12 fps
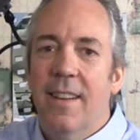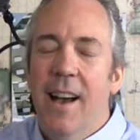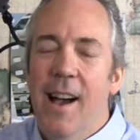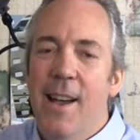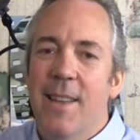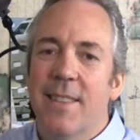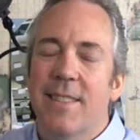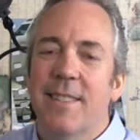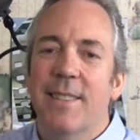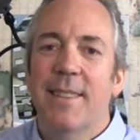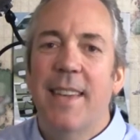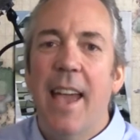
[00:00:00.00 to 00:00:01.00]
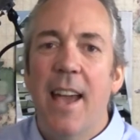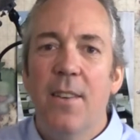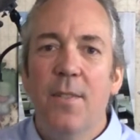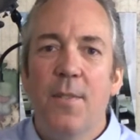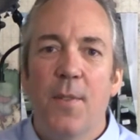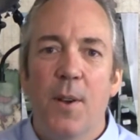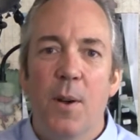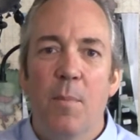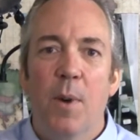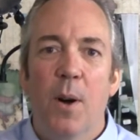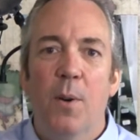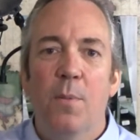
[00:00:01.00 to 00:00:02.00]
Hi, this is Ken
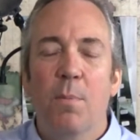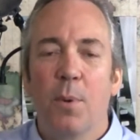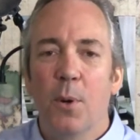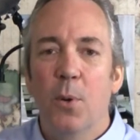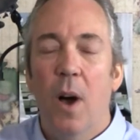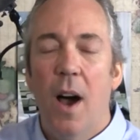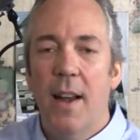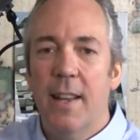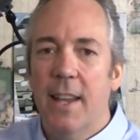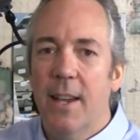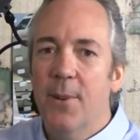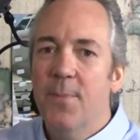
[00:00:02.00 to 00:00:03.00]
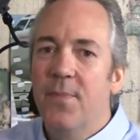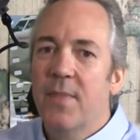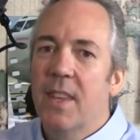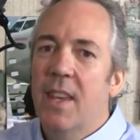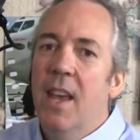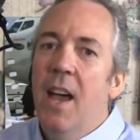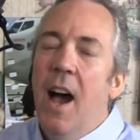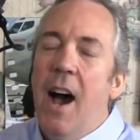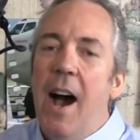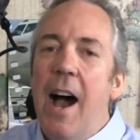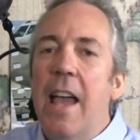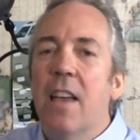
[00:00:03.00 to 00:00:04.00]
from Homebrew Audio.
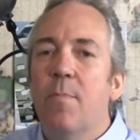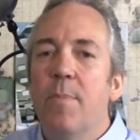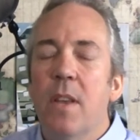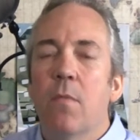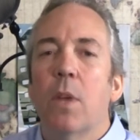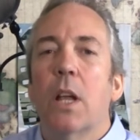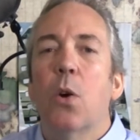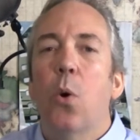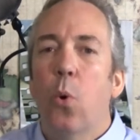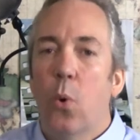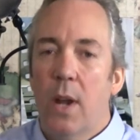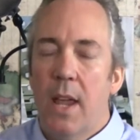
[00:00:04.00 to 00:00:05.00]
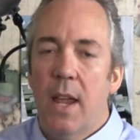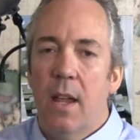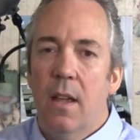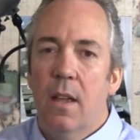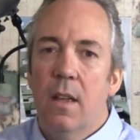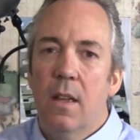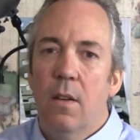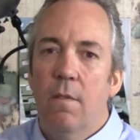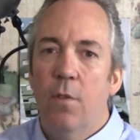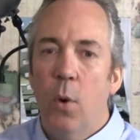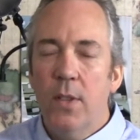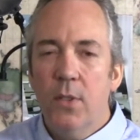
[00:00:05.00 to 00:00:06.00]
I have been recording
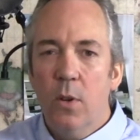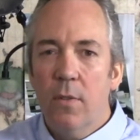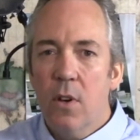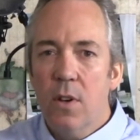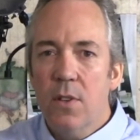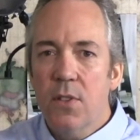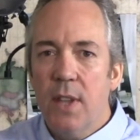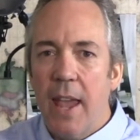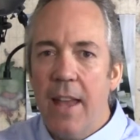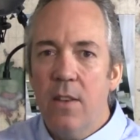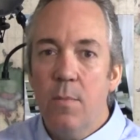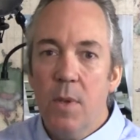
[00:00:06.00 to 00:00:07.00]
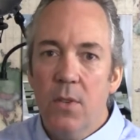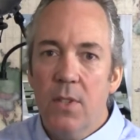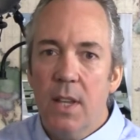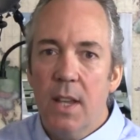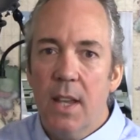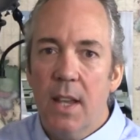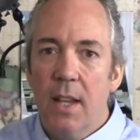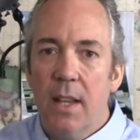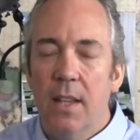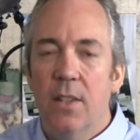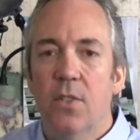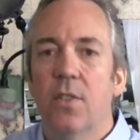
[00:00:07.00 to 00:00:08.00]
voiceovers and music
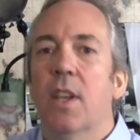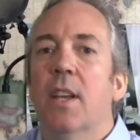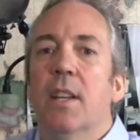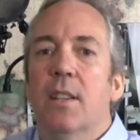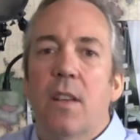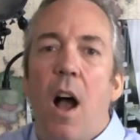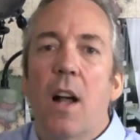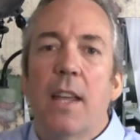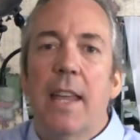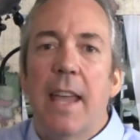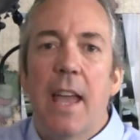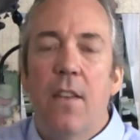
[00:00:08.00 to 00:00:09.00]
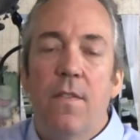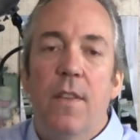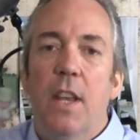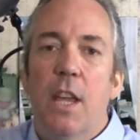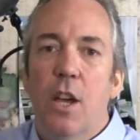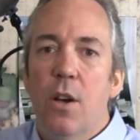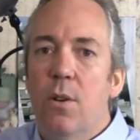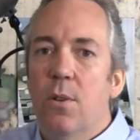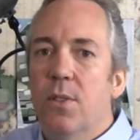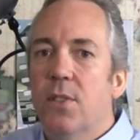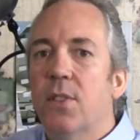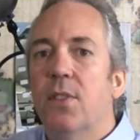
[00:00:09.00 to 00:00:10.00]
and talking head
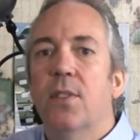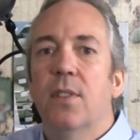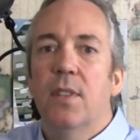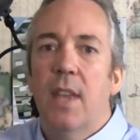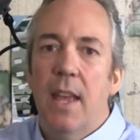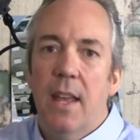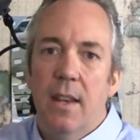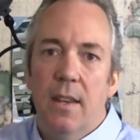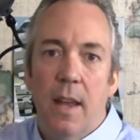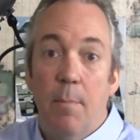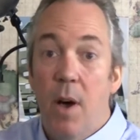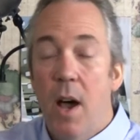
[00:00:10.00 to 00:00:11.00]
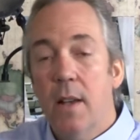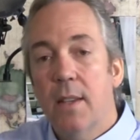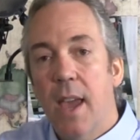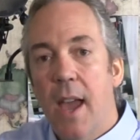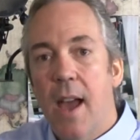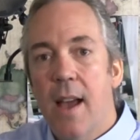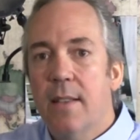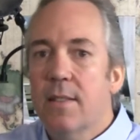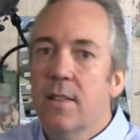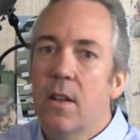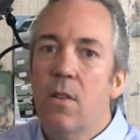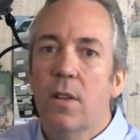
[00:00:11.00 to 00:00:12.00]
videos and
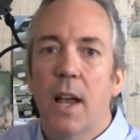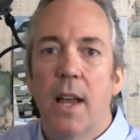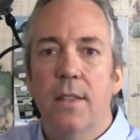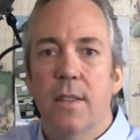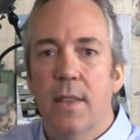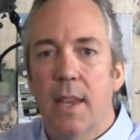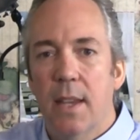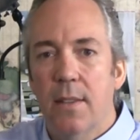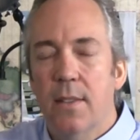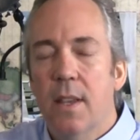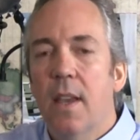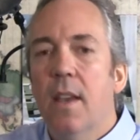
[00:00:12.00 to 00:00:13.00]
podcasts, all kinds of things,